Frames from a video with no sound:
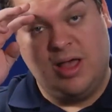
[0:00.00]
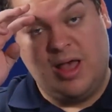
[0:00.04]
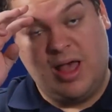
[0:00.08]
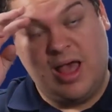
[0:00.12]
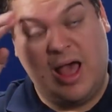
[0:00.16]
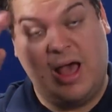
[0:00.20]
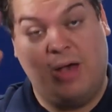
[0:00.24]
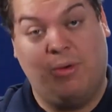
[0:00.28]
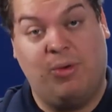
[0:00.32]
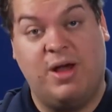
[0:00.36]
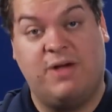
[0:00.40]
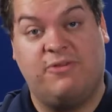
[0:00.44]

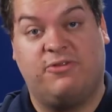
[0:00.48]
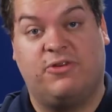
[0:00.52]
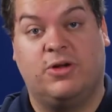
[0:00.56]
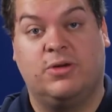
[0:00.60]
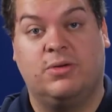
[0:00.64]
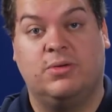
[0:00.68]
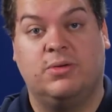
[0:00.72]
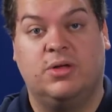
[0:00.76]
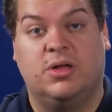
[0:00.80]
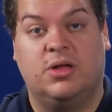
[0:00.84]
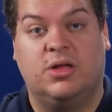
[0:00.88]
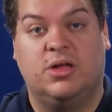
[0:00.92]

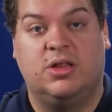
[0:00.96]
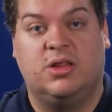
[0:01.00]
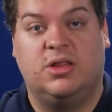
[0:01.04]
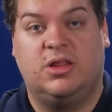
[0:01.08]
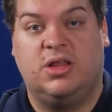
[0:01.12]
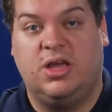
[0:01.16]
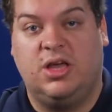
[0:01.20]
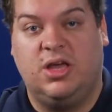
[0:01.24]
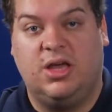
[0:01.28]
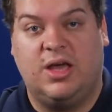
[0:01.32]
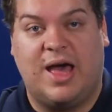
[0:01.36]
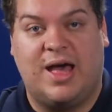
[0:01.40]
However,
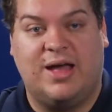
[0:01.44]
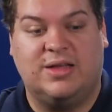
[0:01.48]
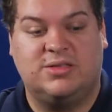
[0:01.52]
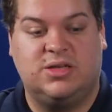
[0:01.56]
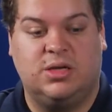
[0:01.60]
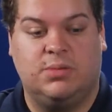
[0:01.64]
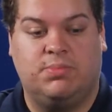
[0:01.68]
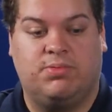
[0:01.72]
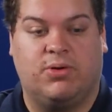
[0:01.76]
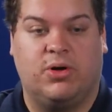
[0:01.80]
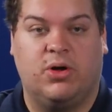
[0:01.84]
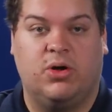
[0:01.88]
the
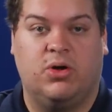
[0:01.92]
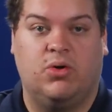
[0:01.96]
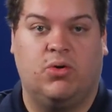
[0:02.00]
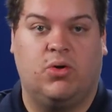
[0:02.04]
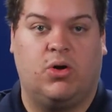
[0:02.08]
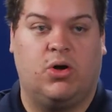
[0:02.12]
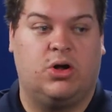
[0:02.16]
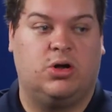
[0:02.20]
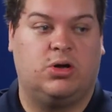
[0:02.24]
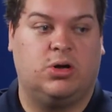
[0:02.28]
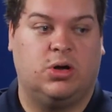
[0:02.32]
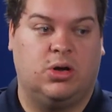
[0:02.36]
IT pro
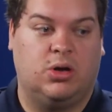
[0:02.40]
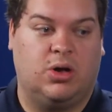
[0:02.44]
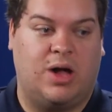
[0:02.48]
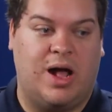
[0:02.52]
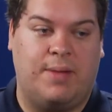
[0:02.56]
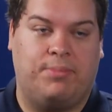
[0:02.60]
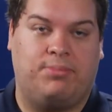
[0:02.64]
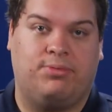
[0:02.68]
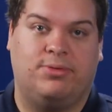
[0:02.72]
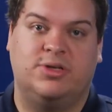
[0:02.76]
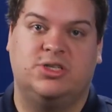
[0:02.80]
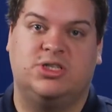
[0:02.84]
or the
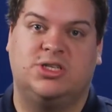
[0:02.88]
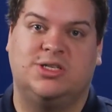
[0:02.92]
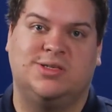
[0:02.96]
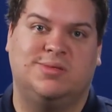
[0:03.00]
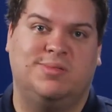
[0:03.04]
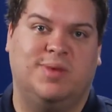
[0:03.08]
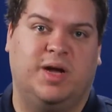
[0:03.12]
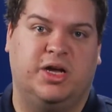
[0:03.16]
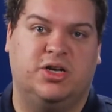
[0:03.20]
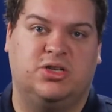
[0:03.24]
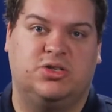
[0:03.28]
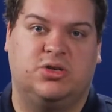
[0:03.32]
operations
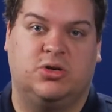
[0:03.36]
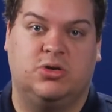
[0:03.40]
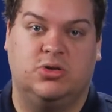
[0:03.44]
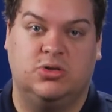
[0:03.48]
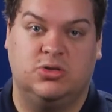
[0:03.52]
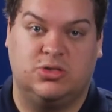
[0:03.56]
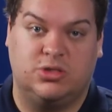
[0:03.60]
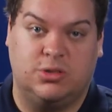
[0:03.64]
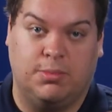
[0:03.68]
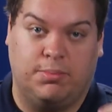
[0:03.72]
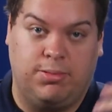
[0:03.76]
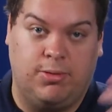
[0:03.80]
manager
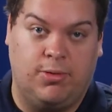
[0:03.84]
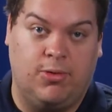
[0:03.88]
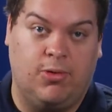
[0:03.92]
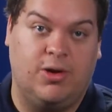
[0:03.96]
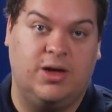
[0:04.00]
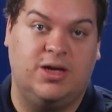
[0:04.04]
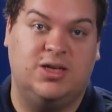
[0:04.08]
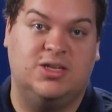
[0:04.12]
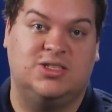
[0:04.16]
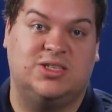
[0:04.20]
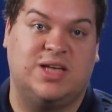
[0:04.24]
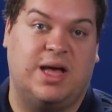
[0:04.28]
who's
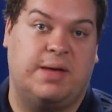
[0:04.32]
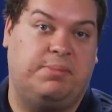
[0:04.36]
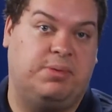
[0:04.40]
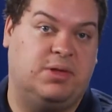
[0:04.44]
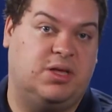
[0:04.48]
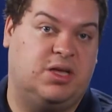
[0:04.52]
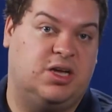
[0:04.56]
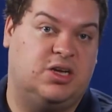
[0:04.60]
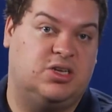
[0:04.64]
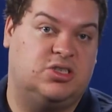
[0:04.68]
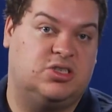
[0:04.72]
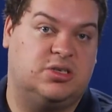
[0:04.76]
deploying this
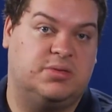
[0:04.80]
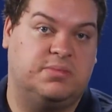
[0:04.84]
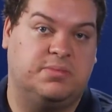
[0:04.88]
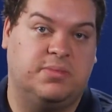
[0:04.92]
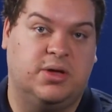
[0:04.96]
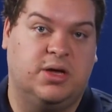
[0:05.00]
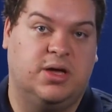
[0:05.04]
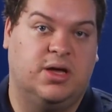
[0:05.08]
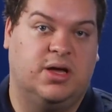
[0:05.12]
application,